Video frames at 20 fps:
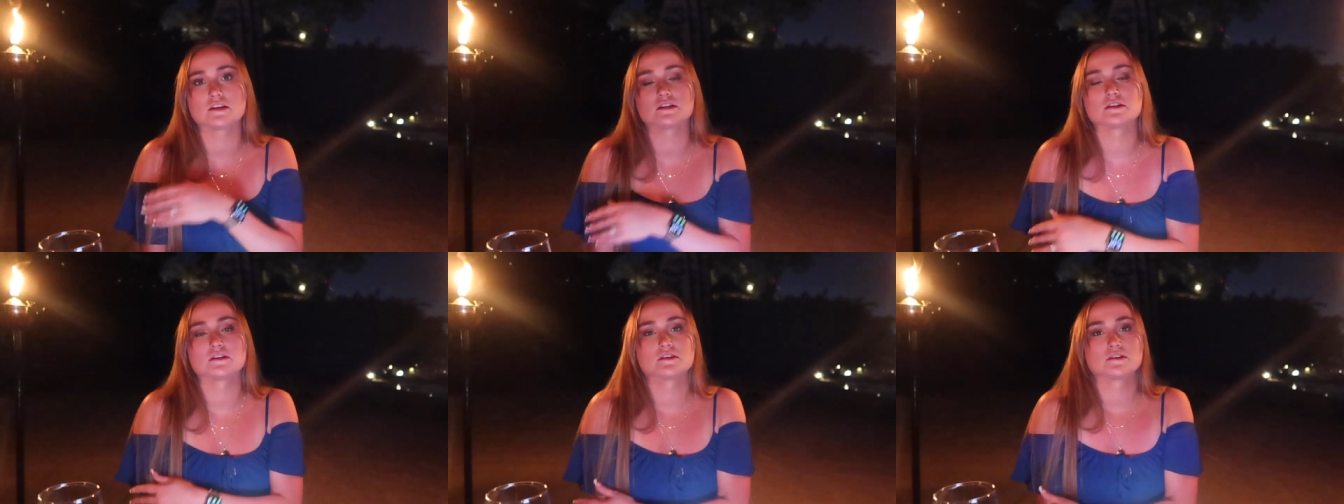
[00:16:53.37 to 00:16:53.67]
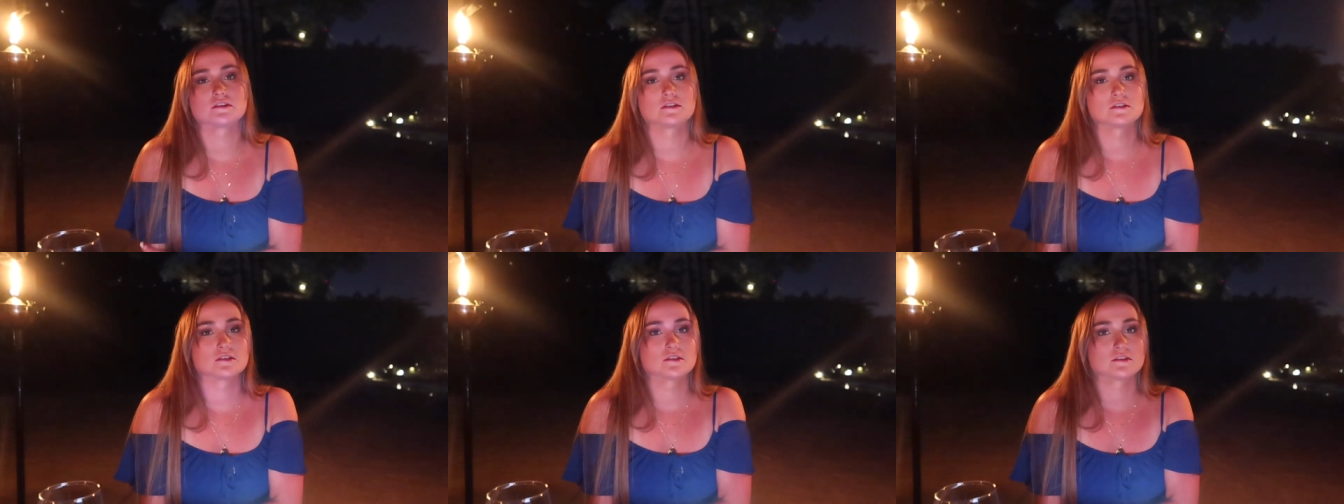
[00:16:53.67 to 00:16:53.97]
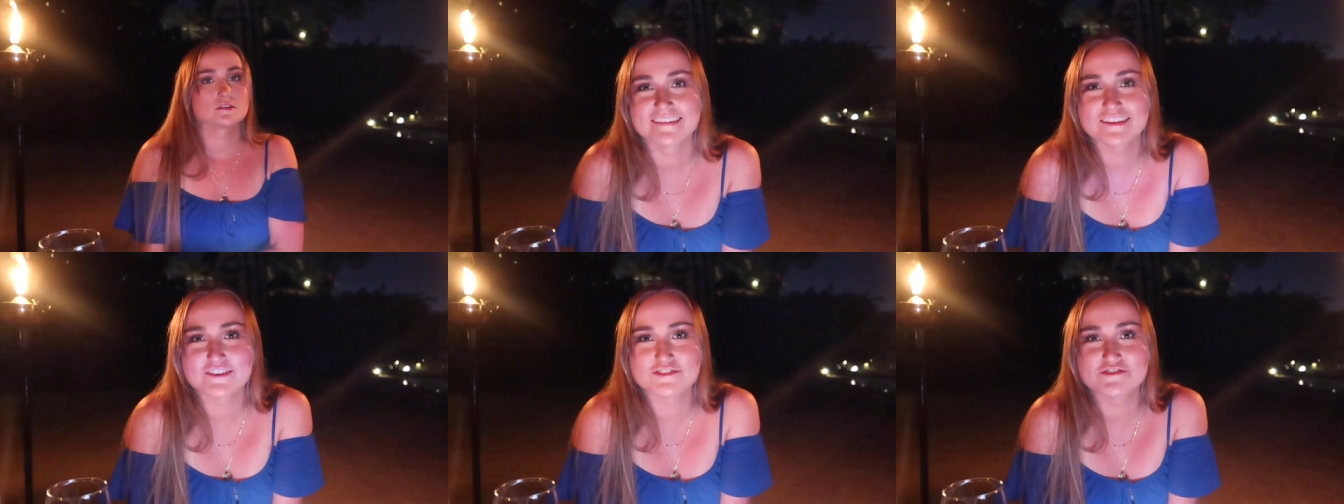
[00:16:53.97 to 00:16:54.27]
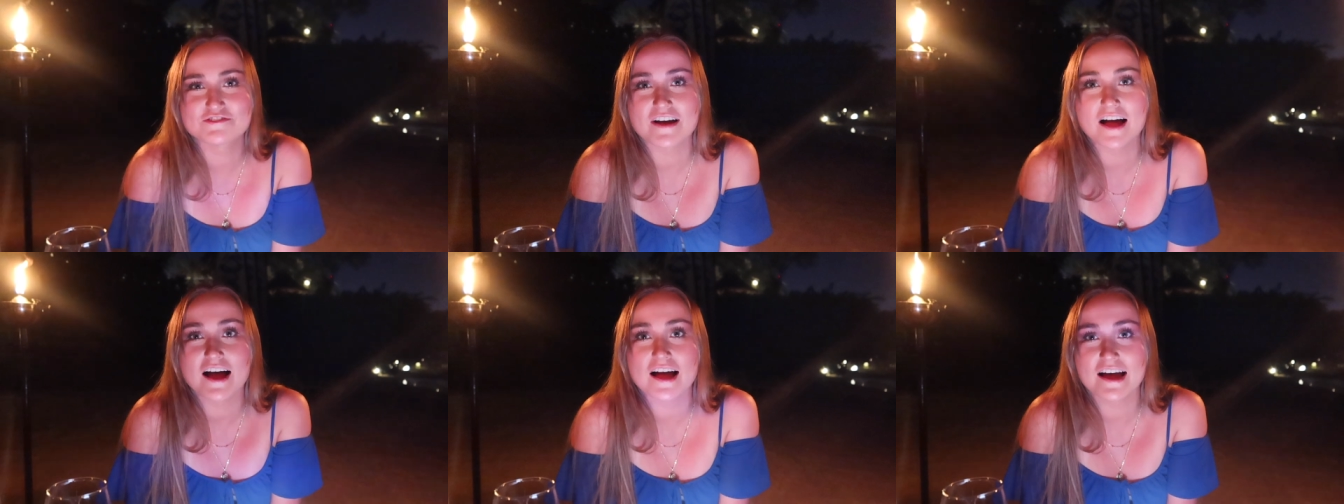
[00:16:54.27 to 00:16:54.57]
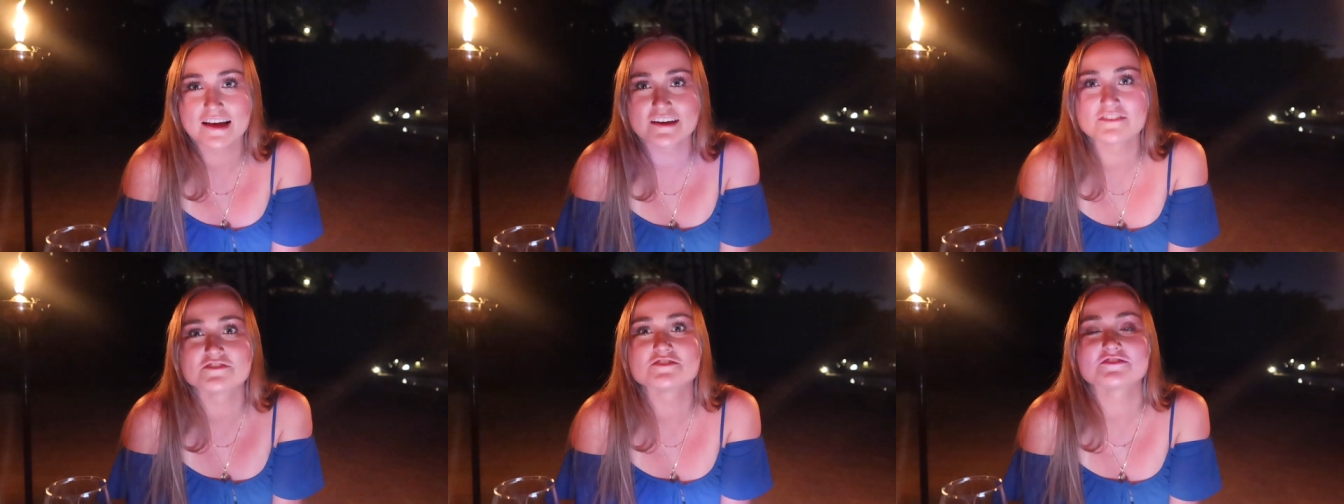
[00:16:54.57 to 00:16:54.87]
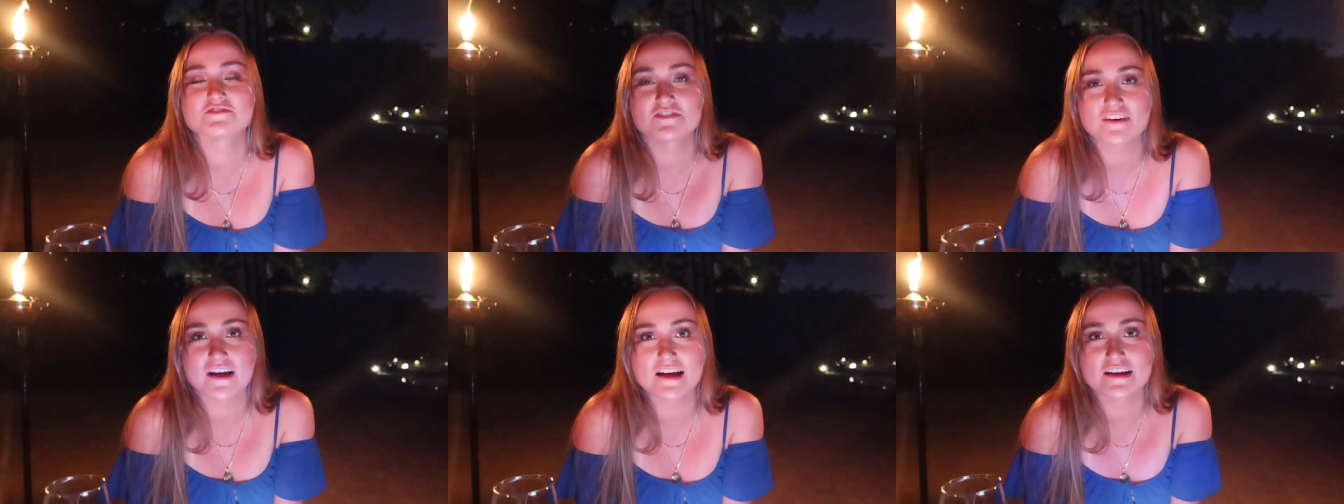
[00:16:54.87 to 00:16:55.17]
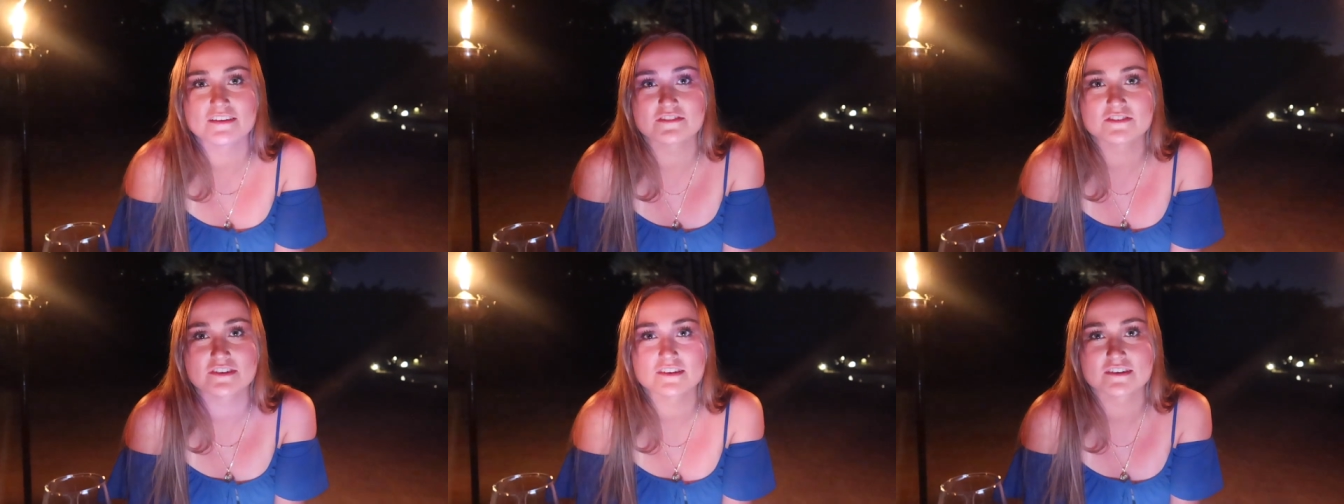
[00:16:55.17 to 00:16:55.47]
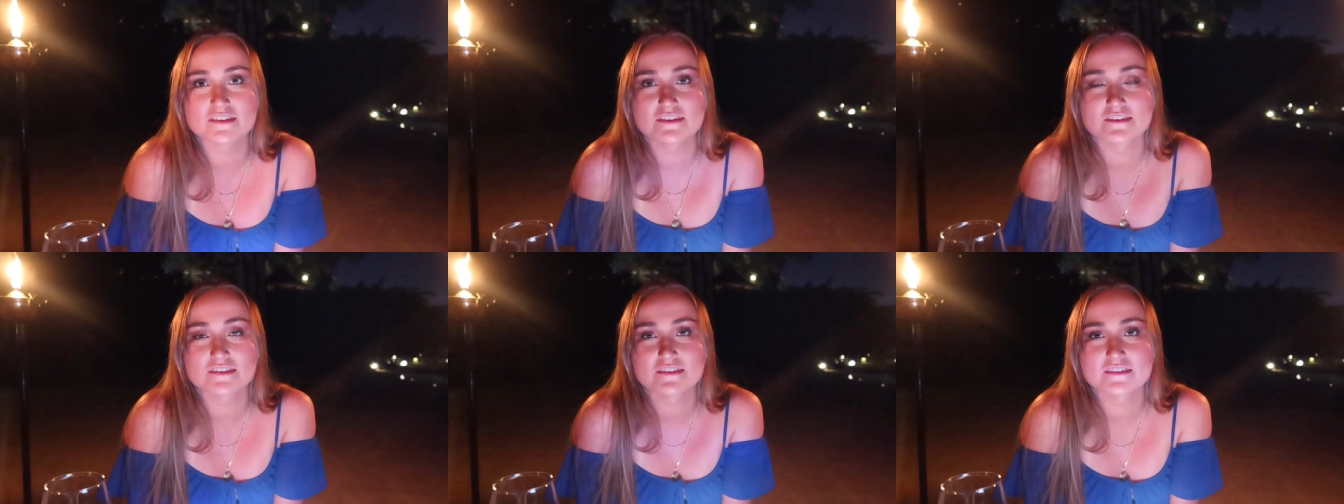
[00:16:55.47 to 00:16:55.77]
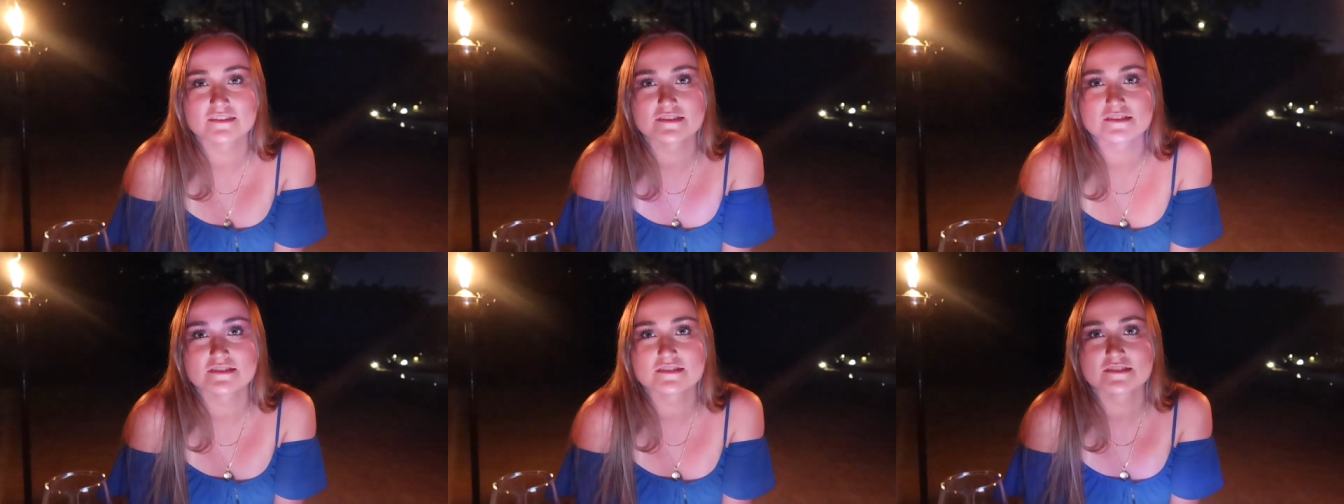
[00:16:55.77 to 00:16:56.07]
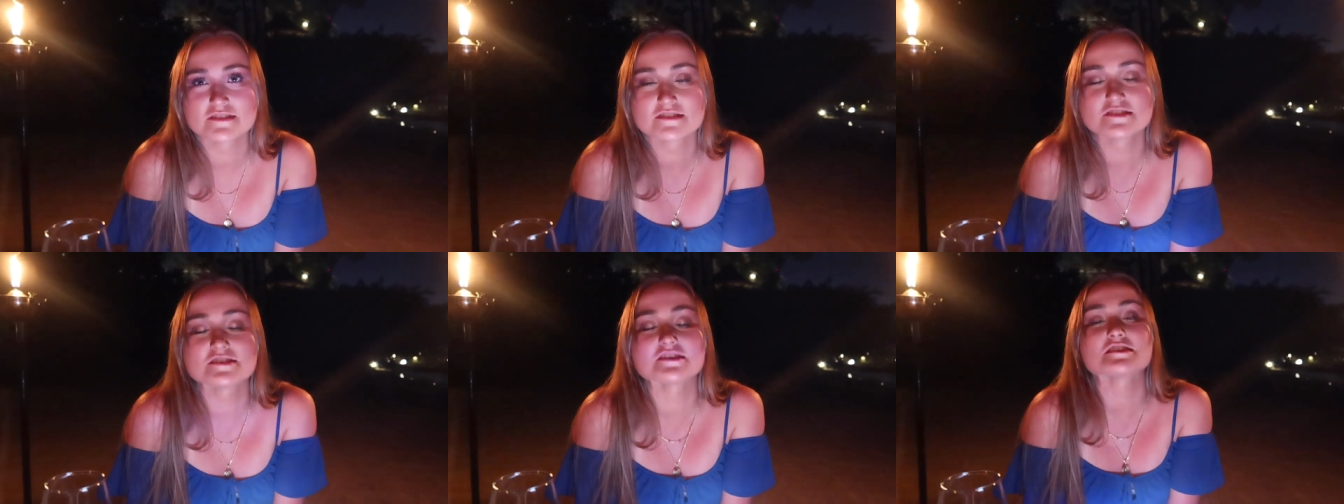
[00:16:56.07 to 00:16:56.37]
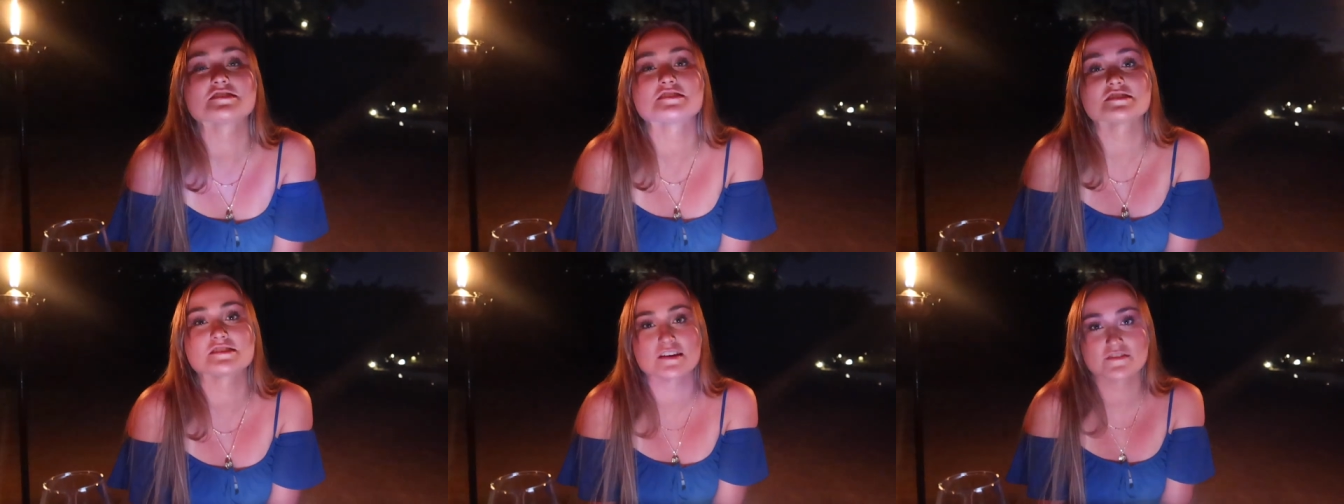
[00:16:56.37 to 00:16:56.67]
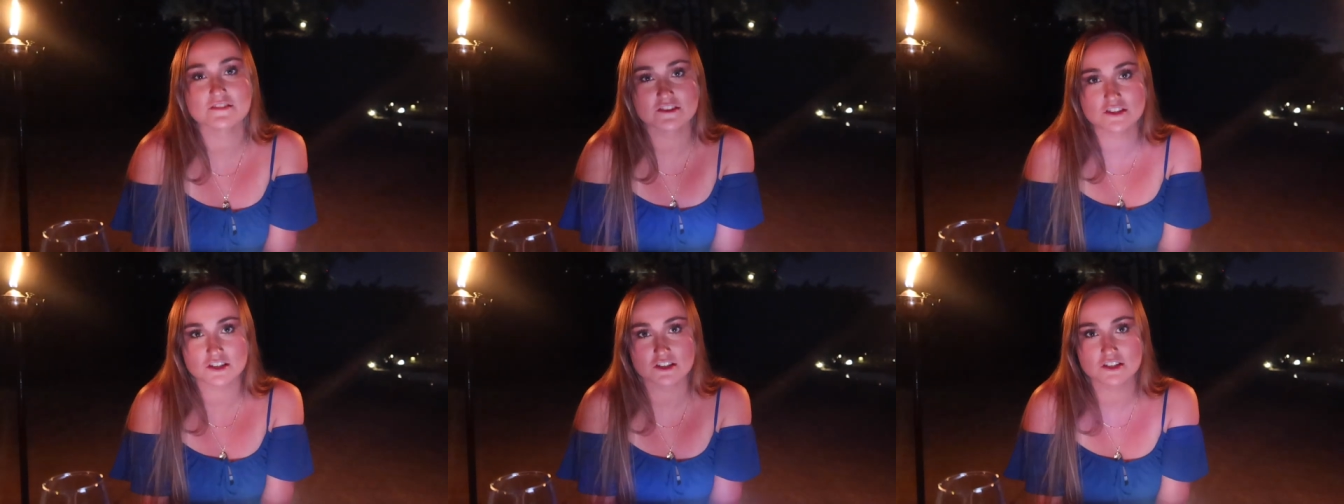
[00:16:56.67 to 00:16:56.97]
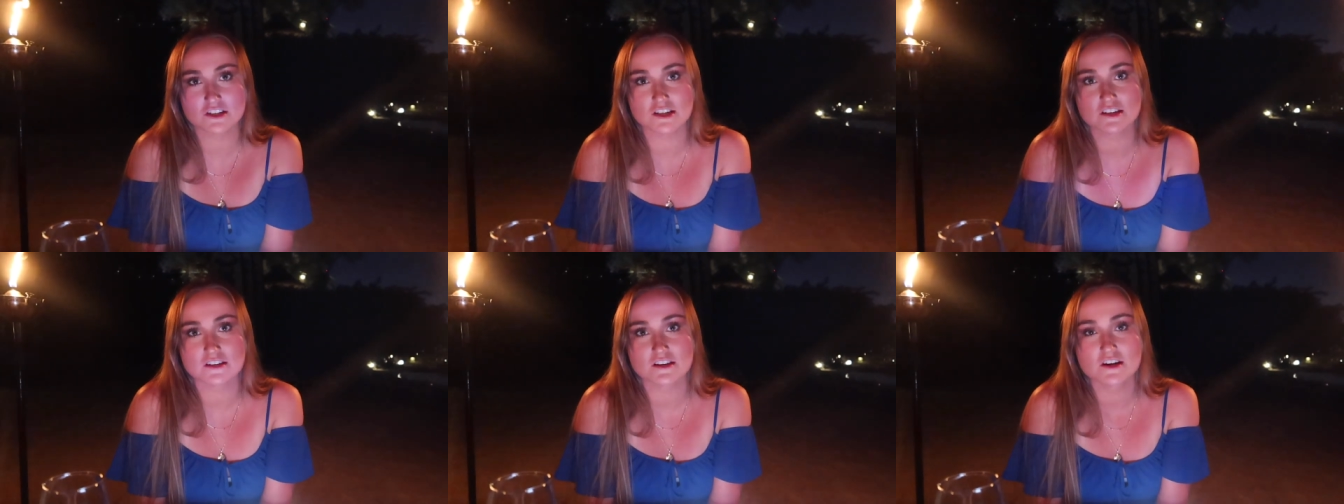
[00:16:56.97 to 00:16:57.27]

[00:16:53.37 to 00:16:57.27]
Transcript: What did we do? Five, five no, six. Five, we did a six o'clock. Six to seven thirty